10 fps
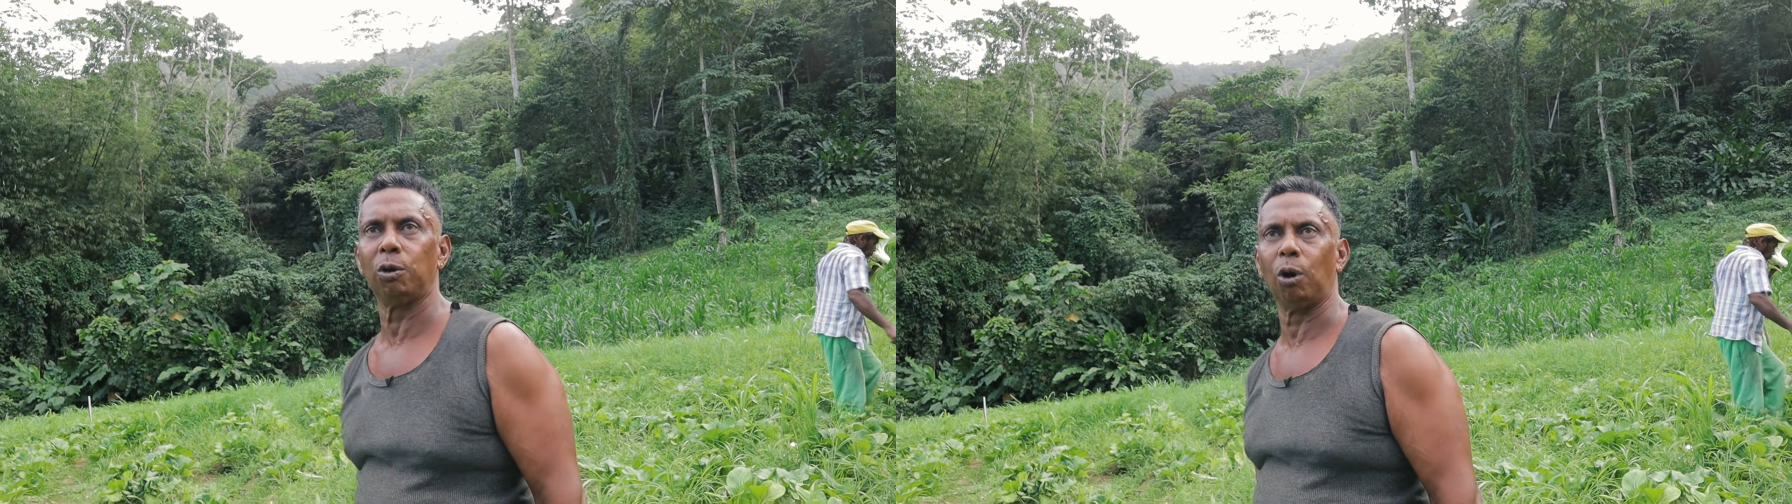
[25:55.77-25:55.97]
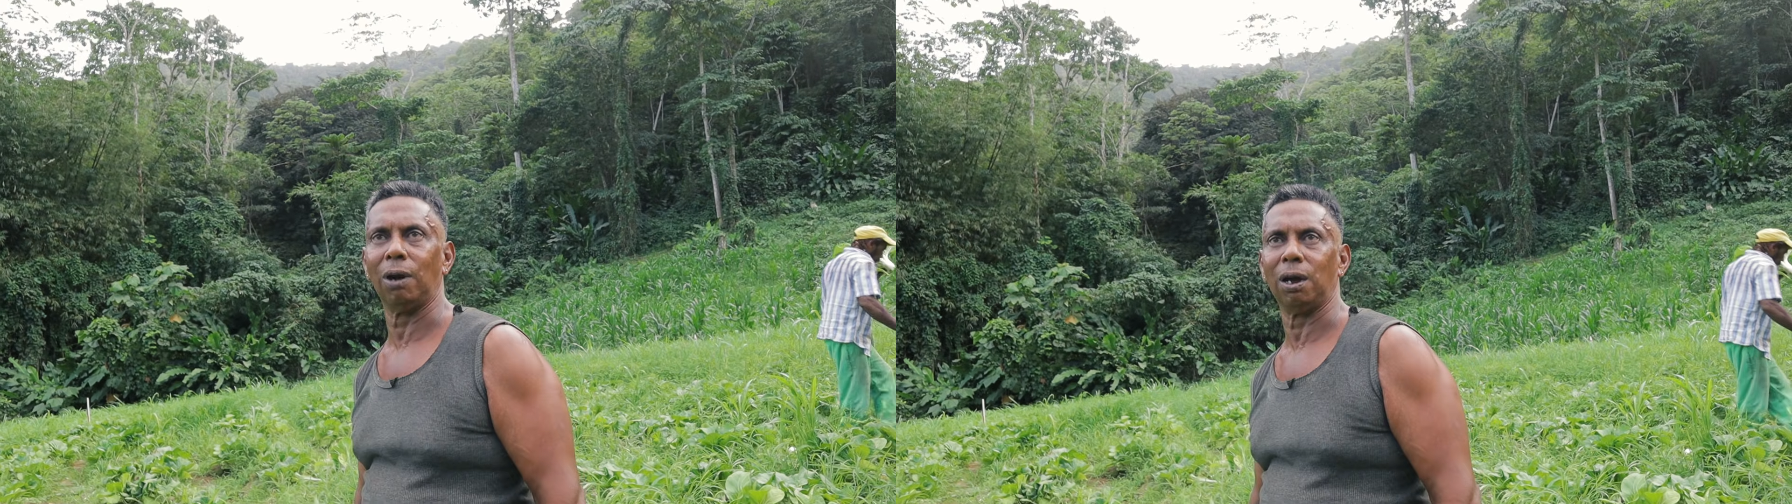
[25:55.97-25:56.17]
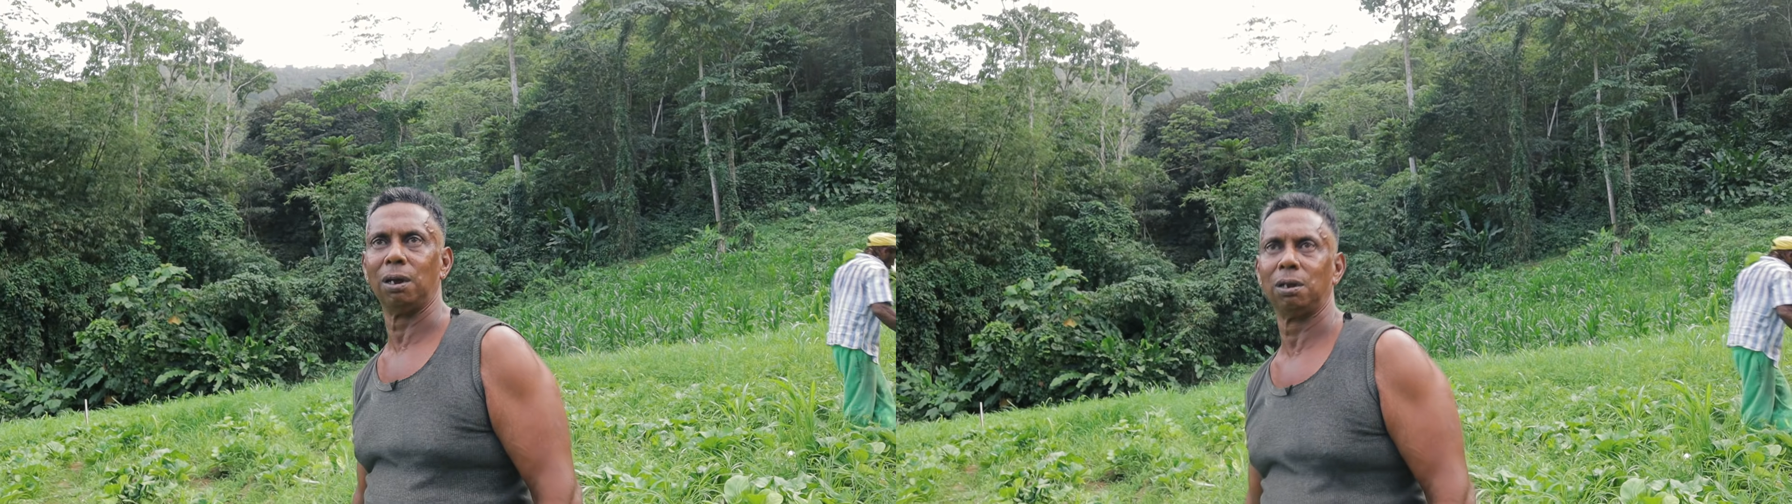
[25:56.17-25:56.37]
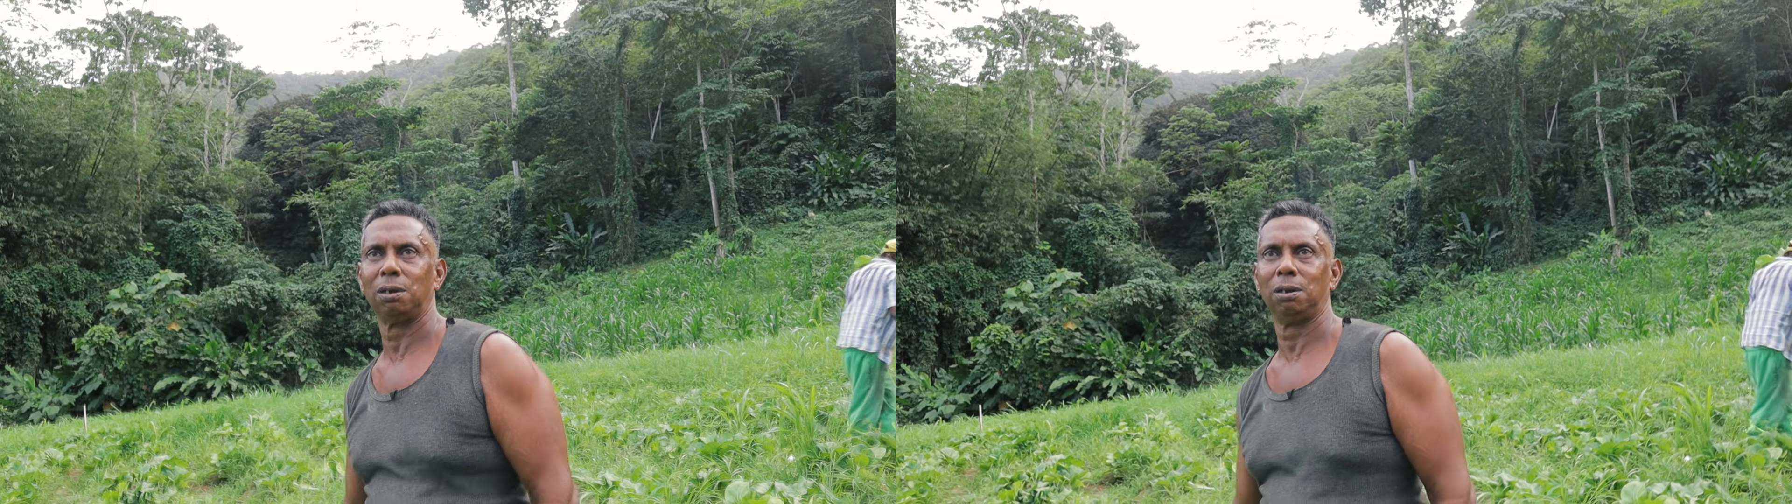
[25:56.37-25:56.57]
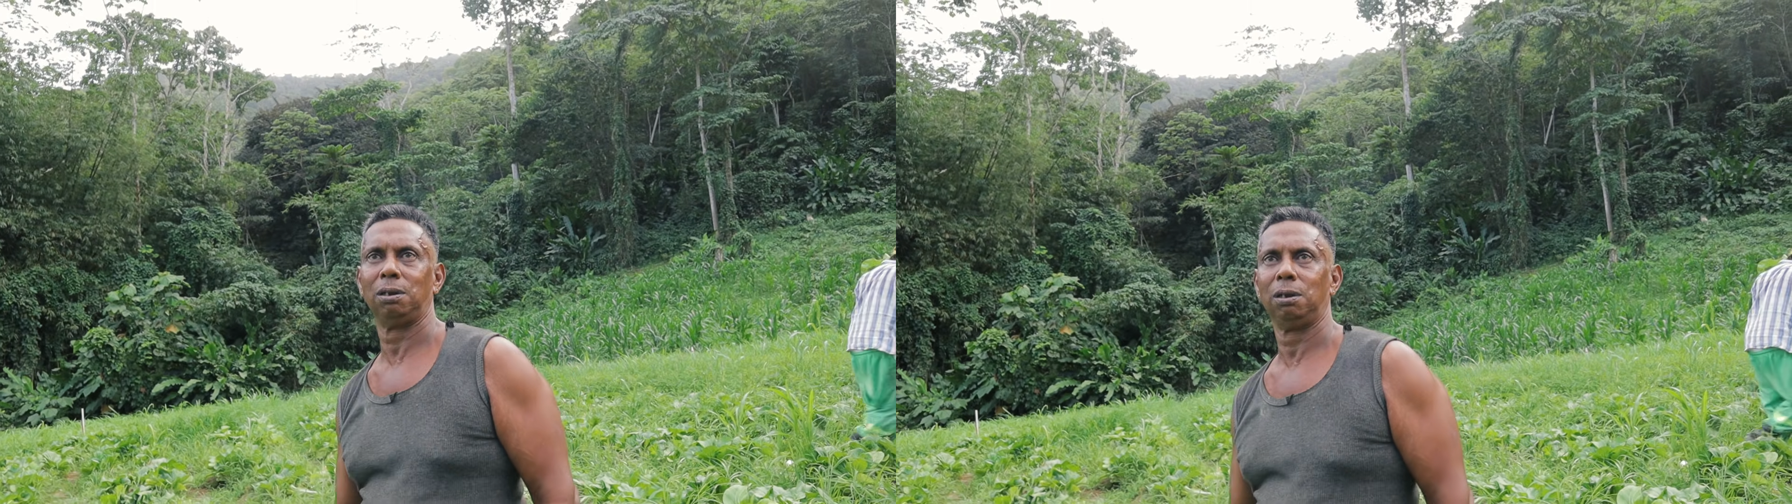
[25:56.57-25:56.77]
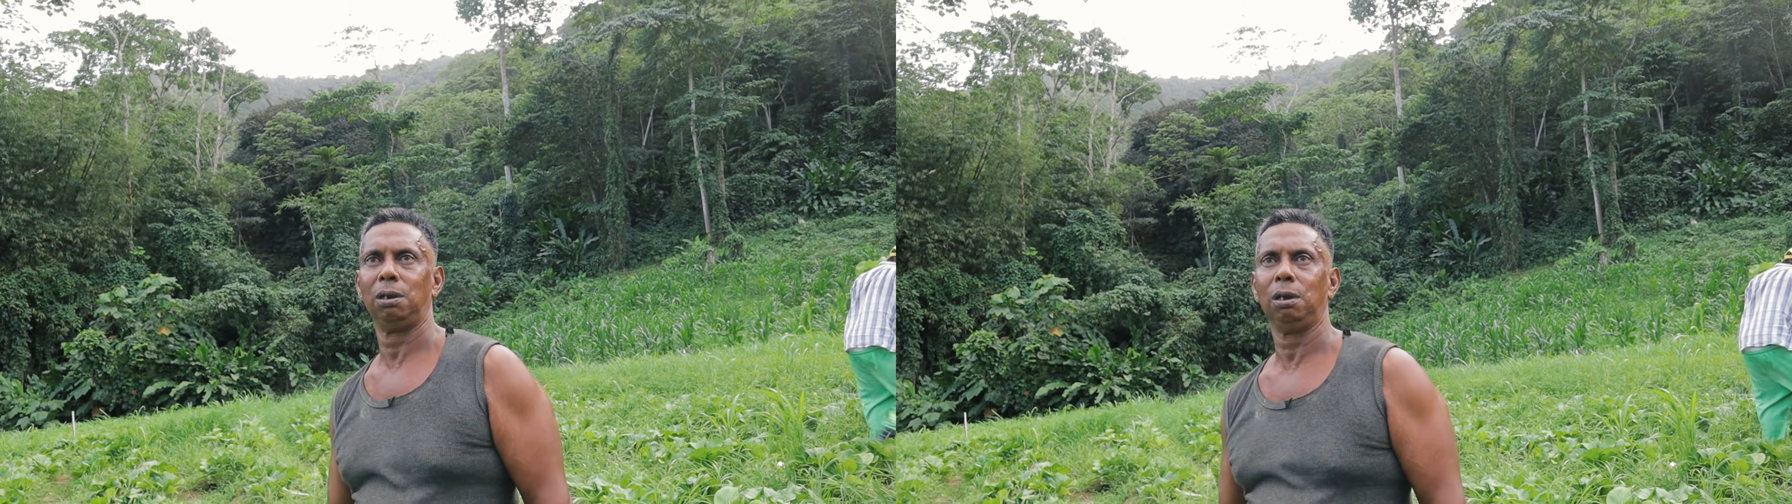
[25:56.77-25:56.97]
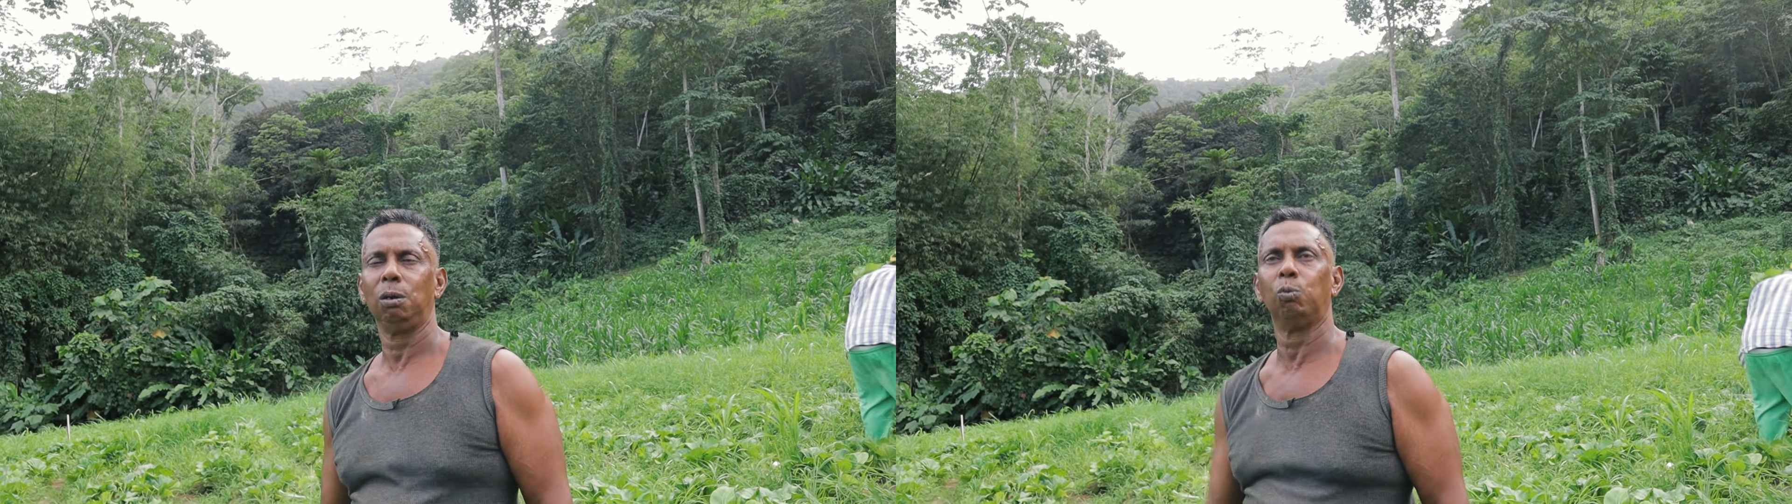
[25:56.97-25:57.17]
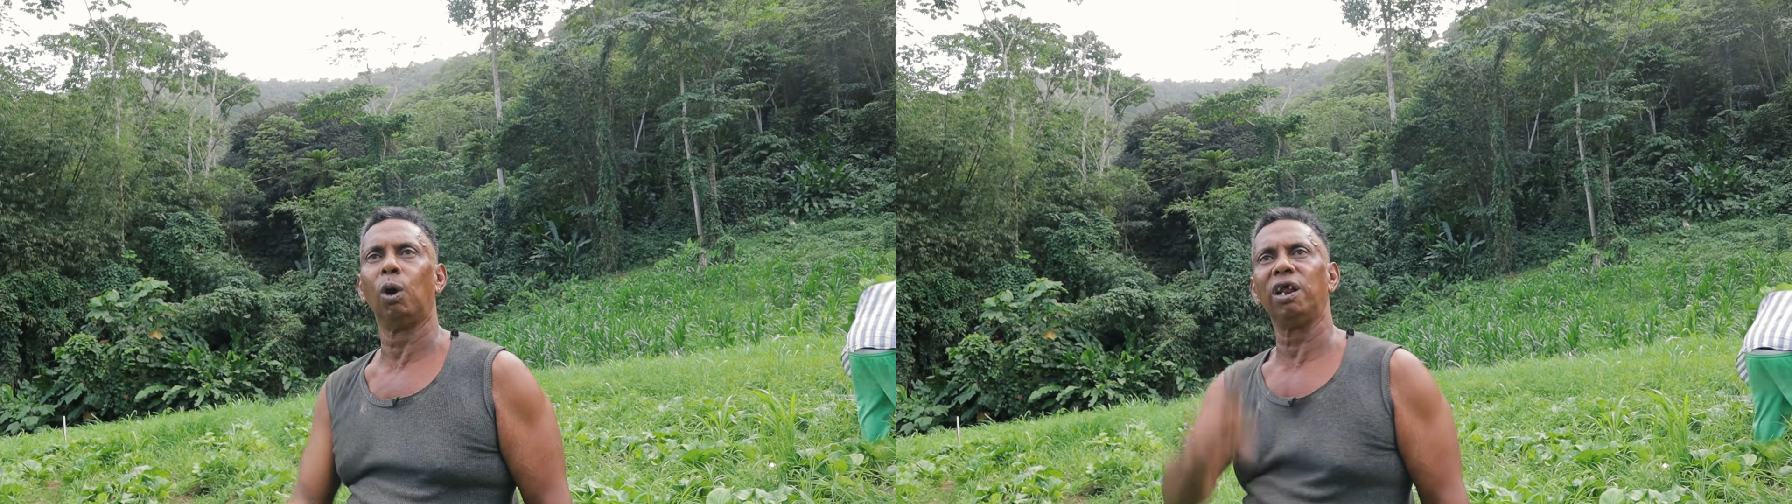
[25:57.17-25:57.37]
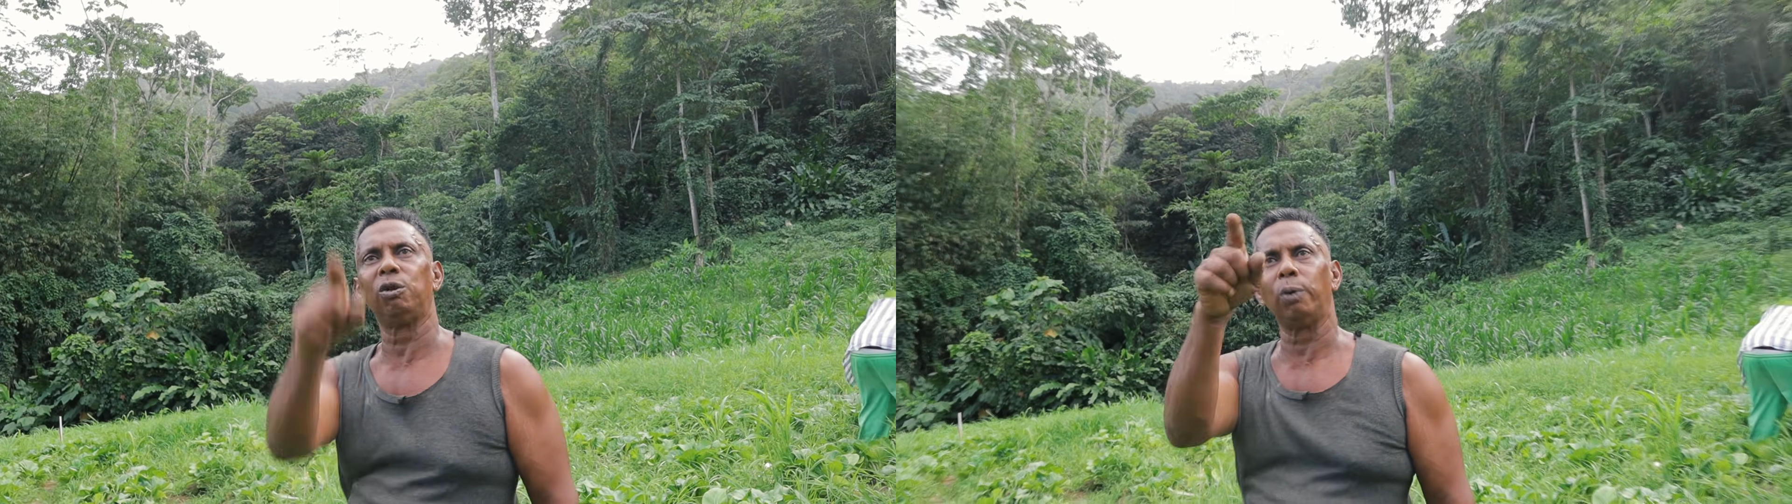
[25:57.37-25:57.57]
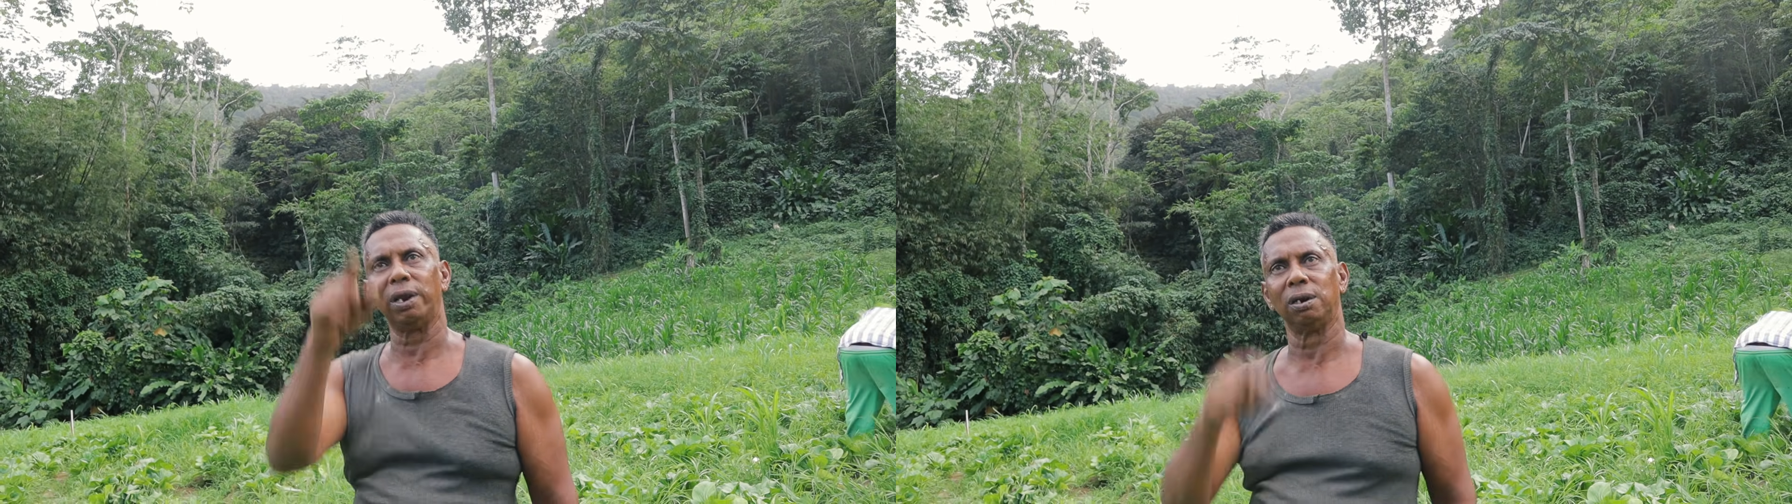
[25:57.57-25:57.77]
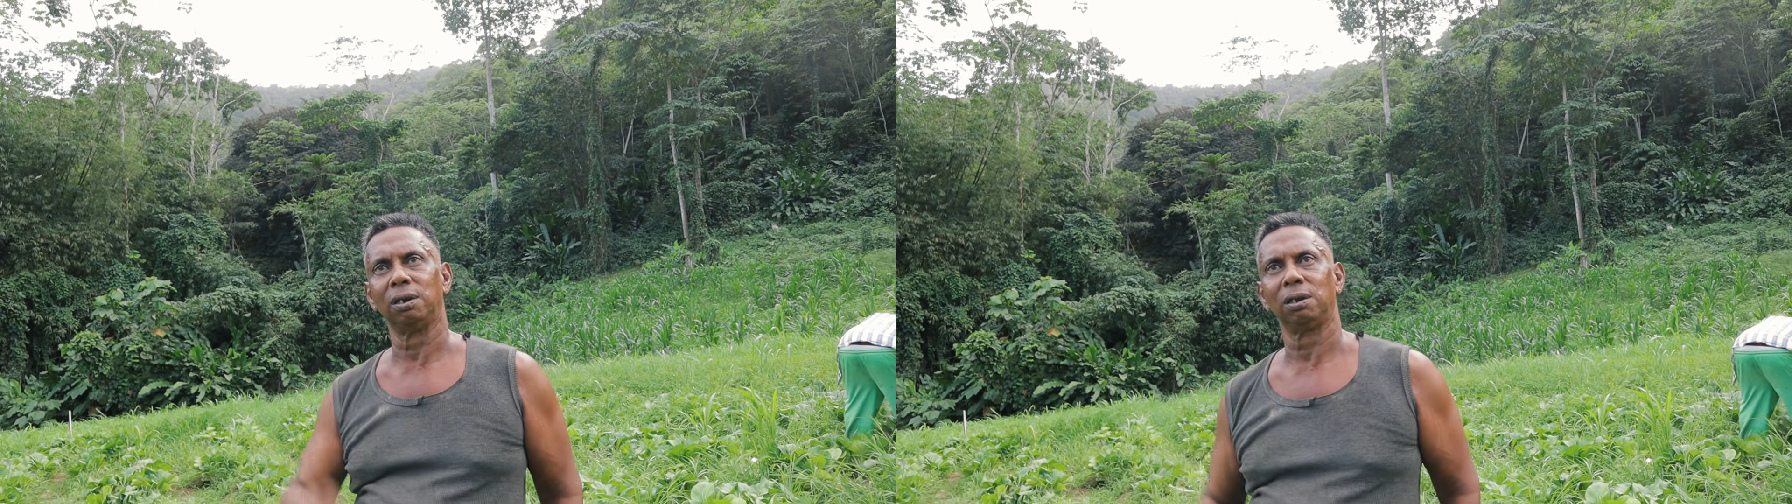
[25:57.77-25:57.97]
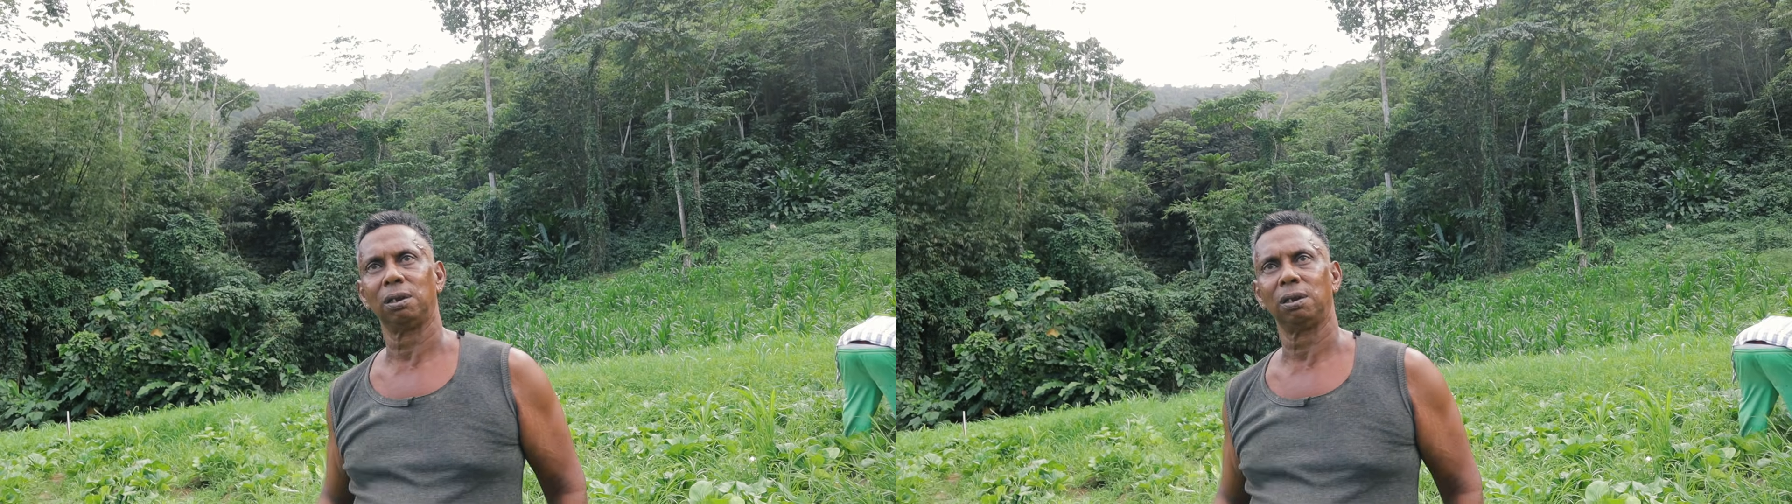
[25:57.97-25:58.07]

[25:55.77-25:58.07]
Caura. What are they doing?